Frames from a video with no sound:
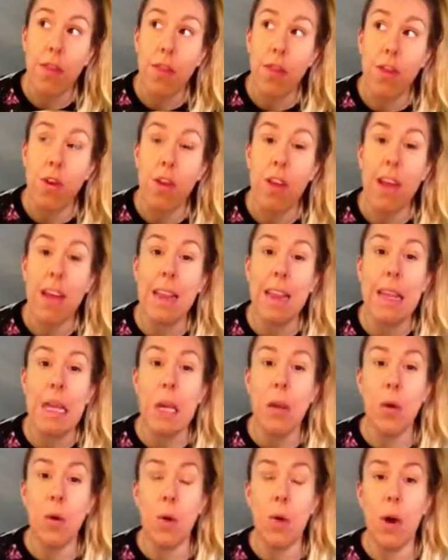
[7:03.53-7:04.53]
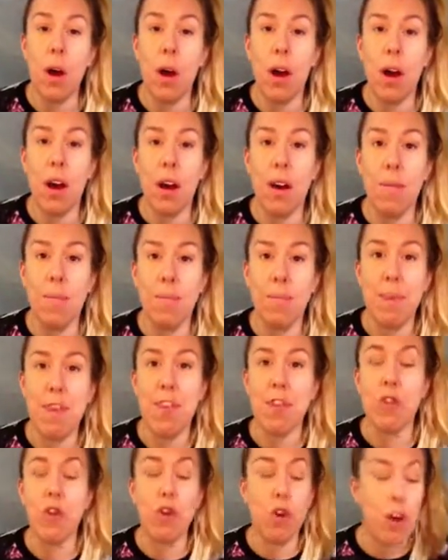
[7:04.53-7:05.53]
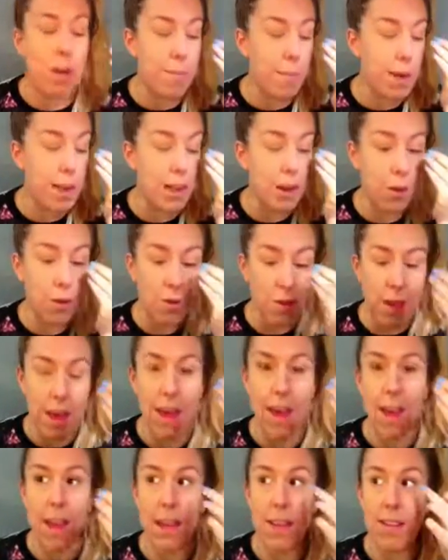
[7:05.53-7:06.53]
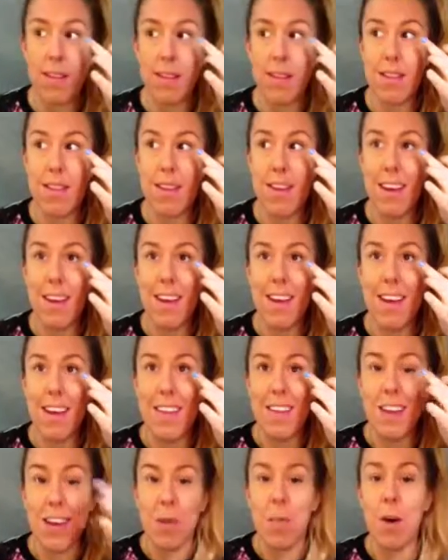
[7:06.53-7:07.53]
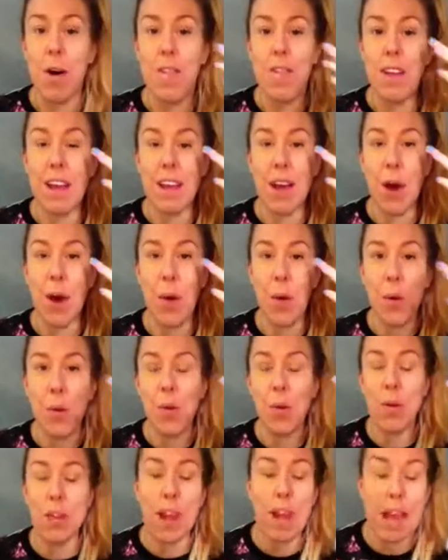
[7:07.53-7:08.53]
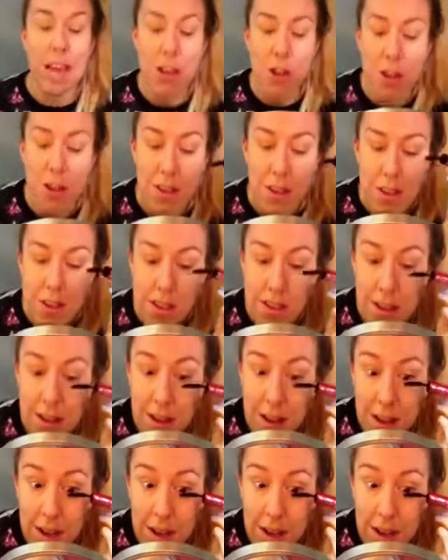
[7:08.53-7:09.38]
they're like little, these creepy little things that come off, like whole lashes.